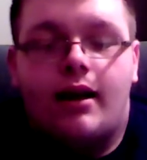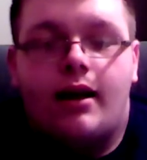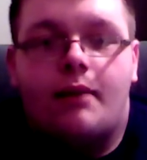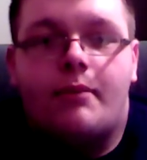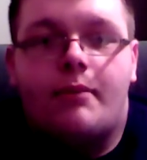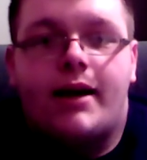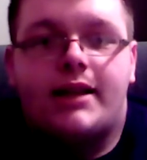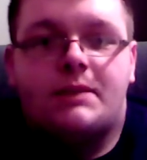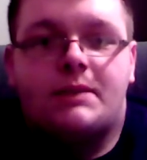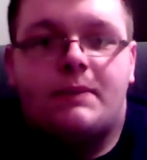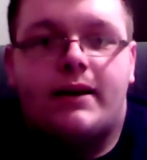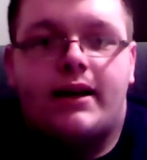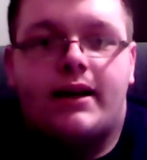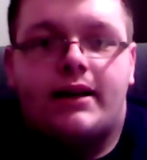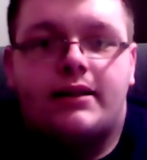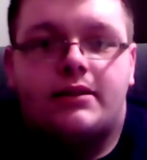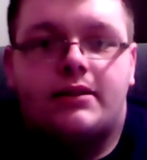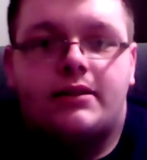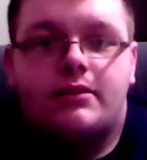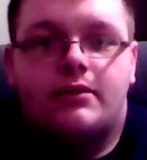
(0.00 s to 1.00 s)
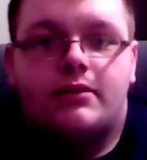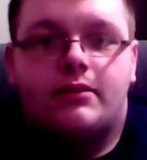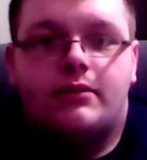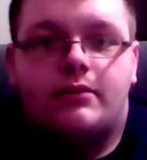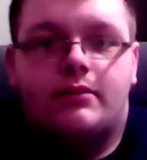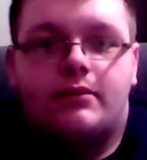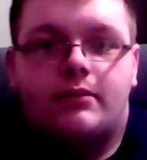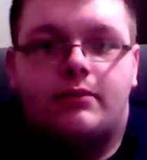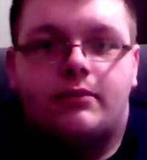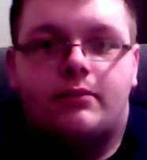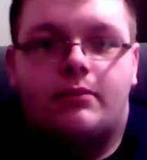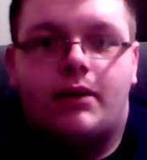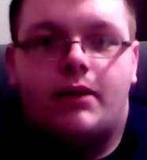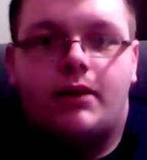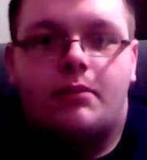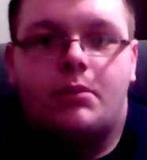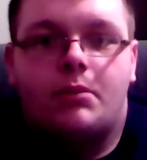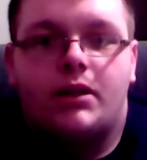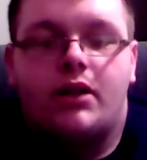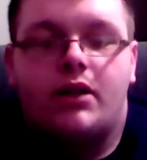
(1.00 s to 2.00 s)
mass bias
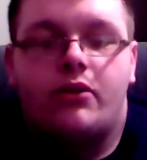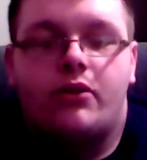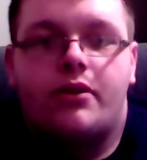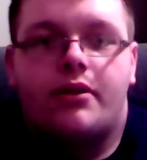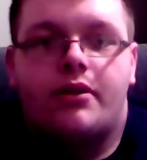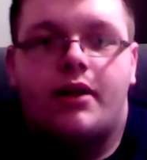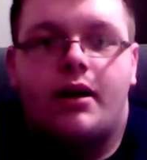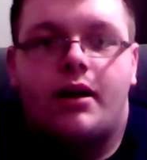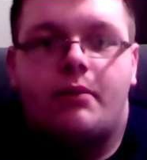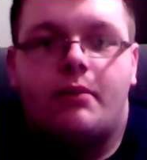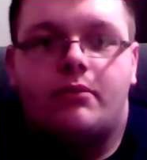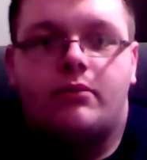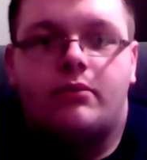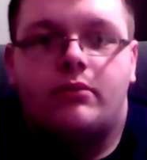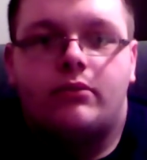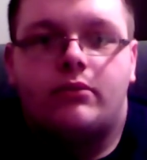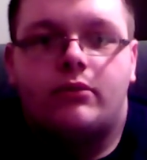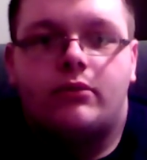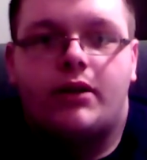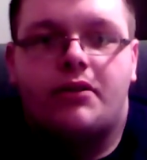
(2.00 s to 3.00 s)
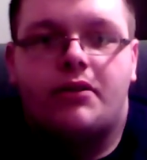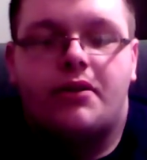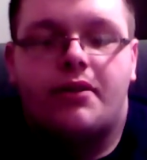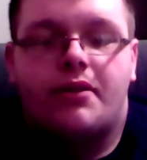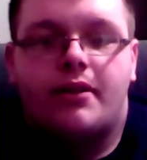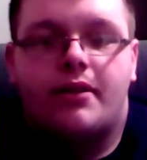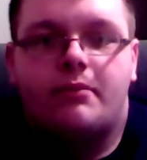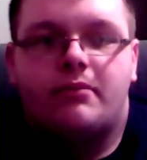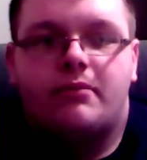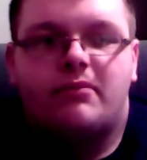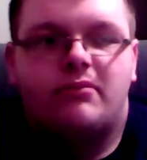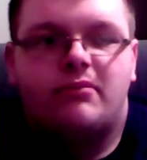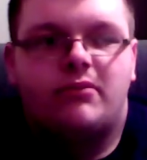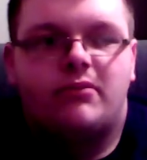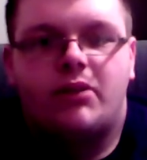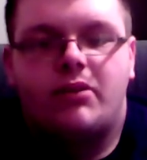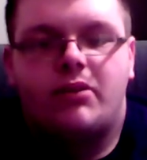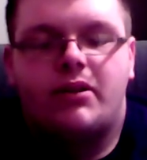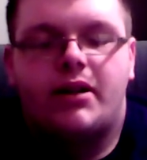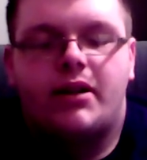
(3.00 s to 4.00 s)
below the thumb, around the thumb,
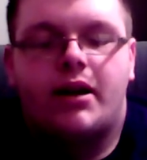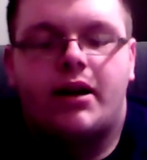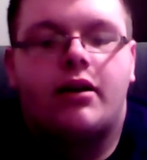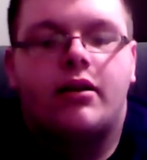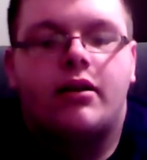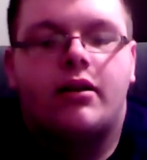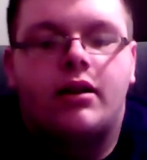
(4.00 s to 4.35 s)
right around there.